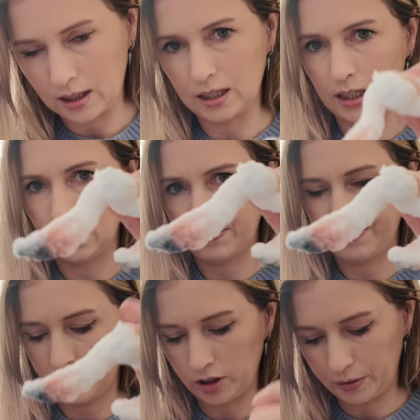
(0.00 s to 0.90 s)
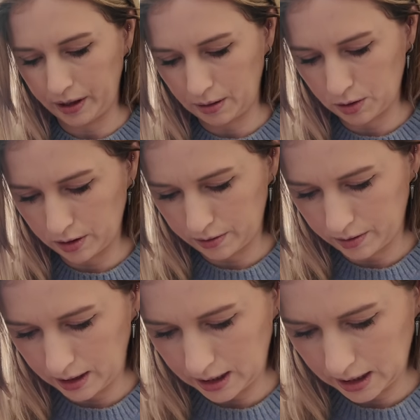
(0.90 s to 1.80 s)
See, straight away it comes off,
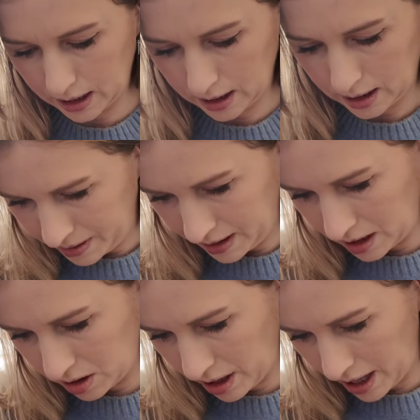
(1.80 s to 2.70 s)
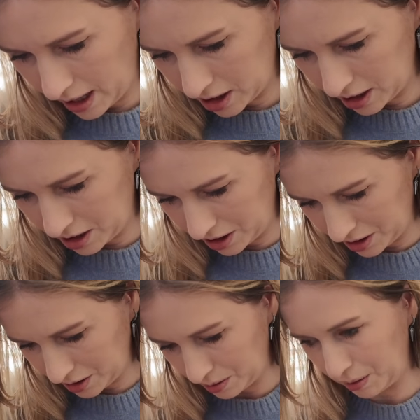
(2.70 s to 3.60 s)
easy. But yeah, so I actually
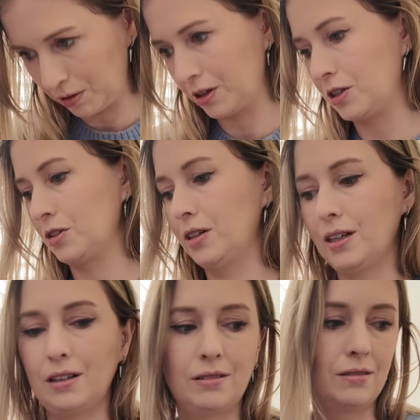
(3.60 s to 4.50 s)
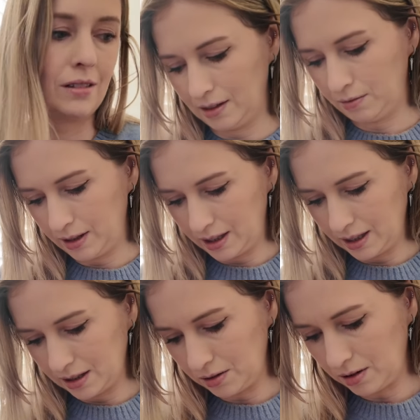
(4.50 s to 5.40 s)
don't know what I'm going to do now with
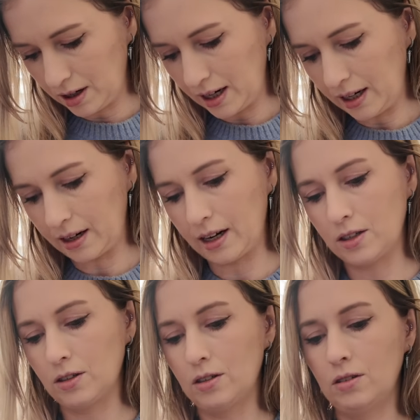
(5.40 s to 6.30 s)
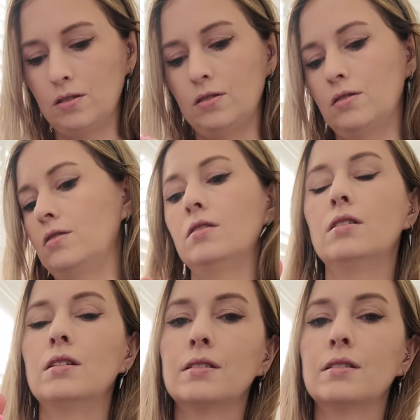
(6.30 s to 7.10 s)
this little guy. Like, I don't know